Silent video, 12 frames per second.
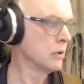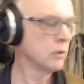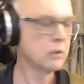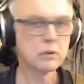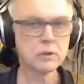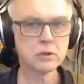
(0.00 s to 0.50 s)

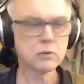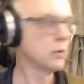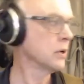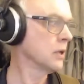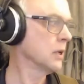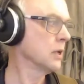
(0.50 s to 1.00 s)
This
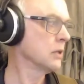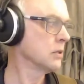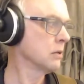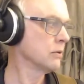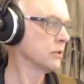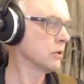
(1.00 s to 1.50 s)
one has
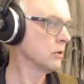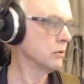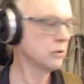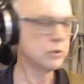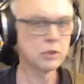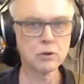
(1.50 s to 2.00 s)
also
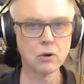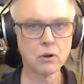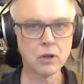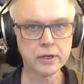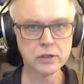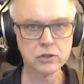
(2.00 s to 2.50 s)
Jinho
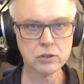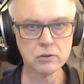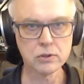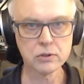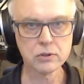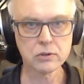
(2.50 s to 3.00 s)
locking
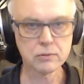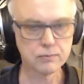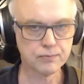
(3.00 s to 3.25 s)
tuners,